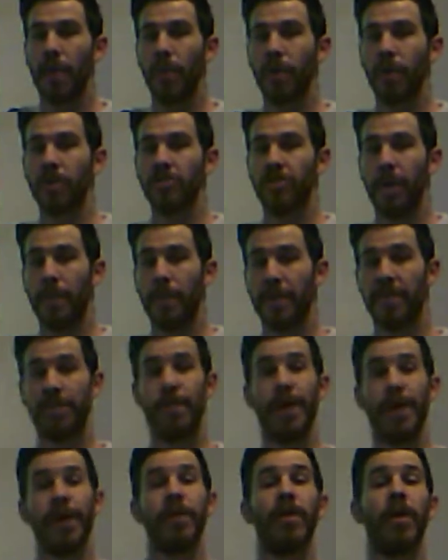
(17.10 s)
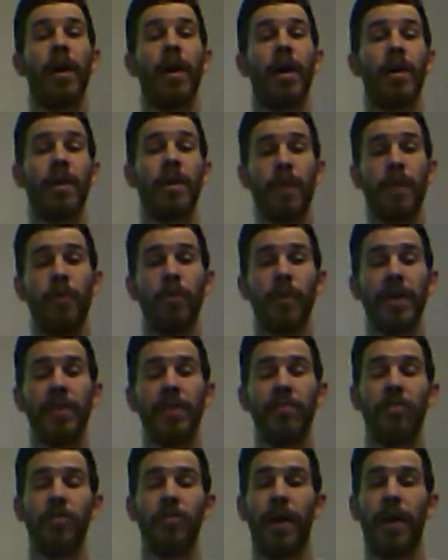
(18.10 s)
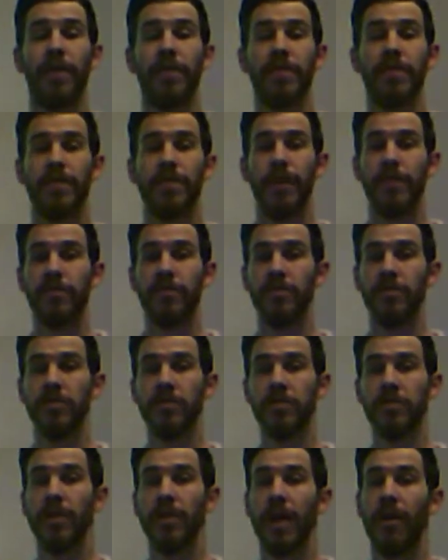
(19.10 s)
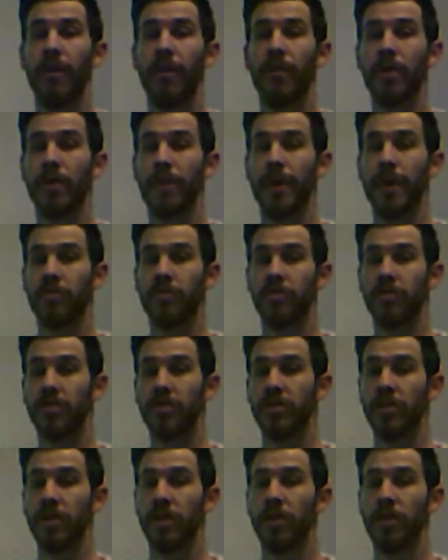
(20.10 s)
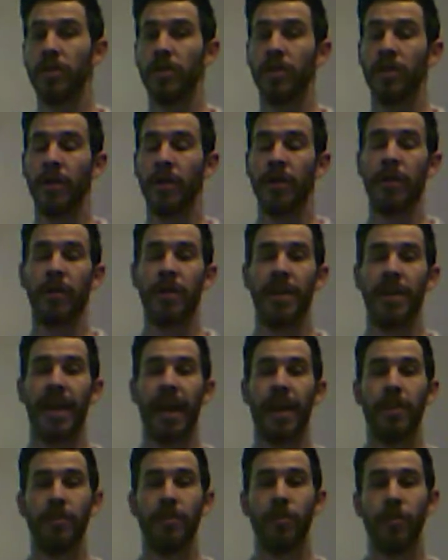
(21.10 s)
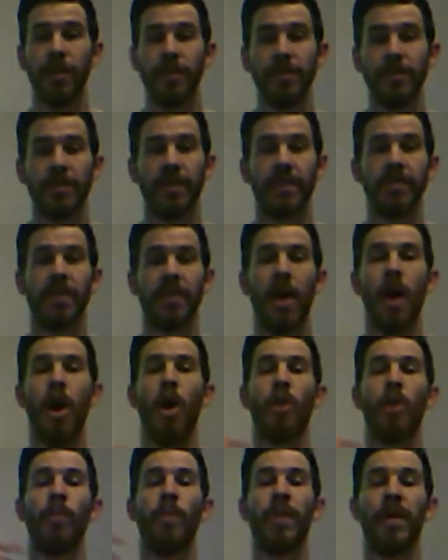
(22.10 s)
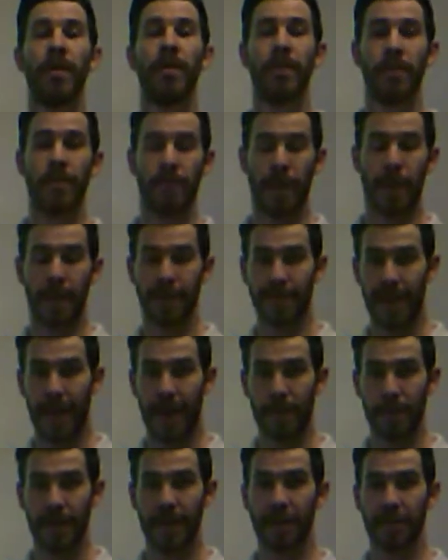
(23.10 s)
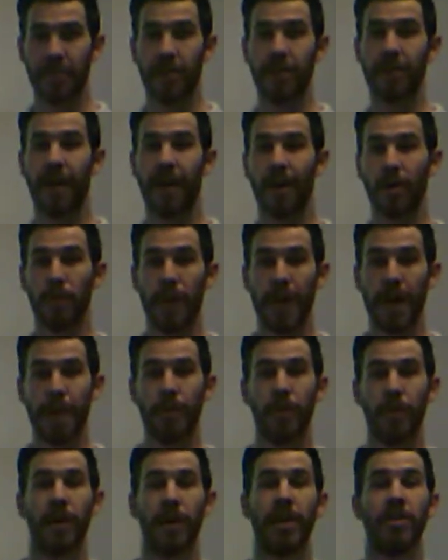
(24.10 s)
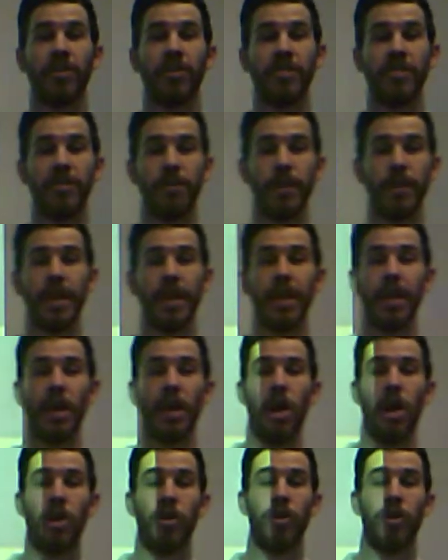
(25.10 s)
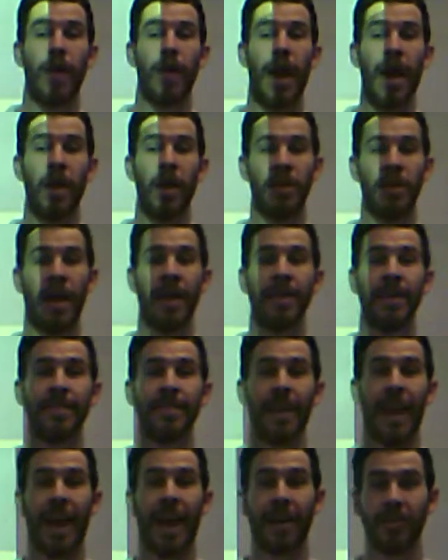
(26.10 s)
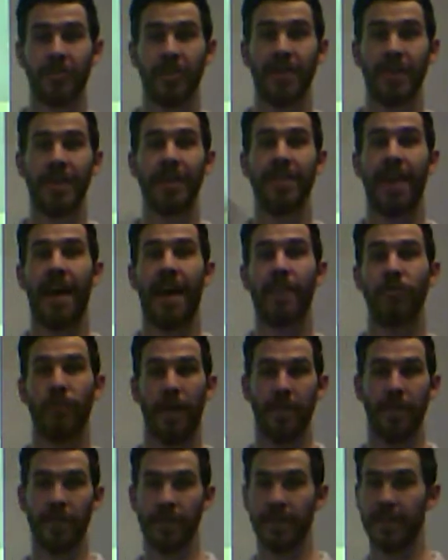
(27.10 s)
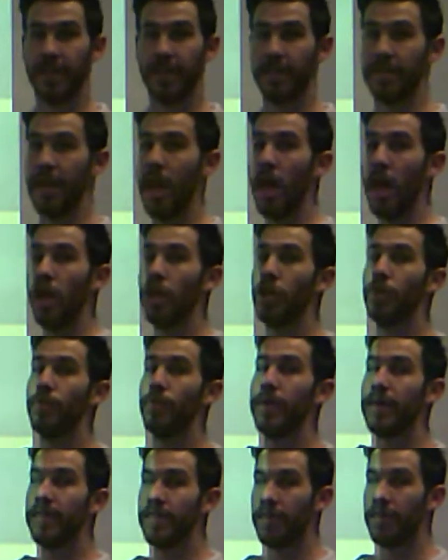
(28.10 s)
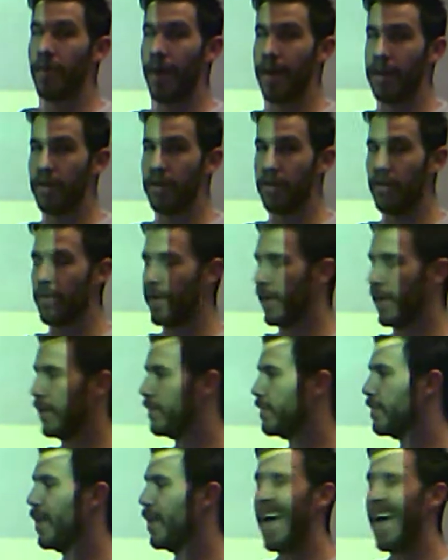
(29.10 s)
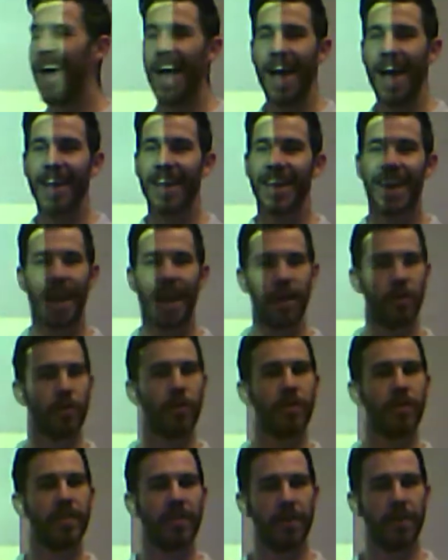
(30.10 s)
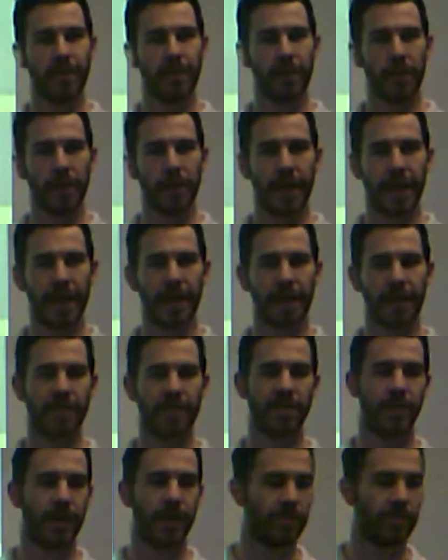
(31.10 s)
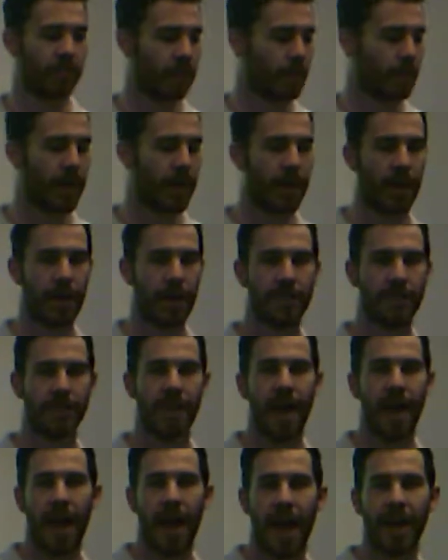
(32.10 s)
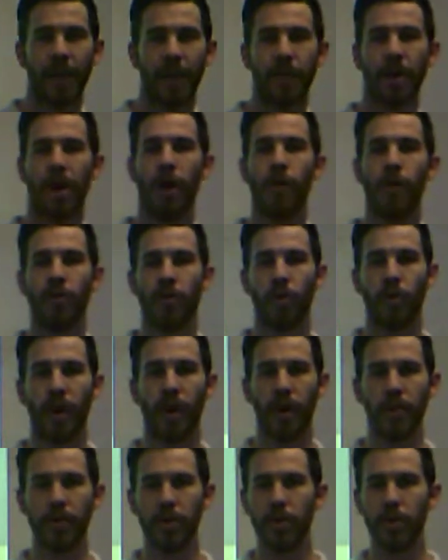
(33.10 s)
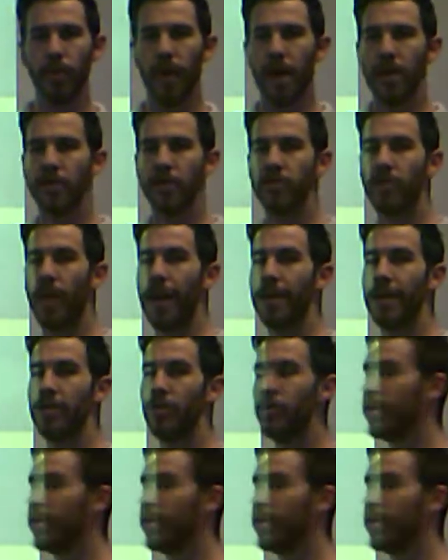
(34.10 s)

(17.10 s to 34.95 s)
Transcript: workshop. It's been a couple weeks throughout the semester, so now I want to make sure you're learning how to do this, because by the time we get to your final paper and you're submitting your outlines that actually need to have references, you need to know how to do this. Again, I don't do this at the very beginning of the semester because I don't want to overwhelm you, so I do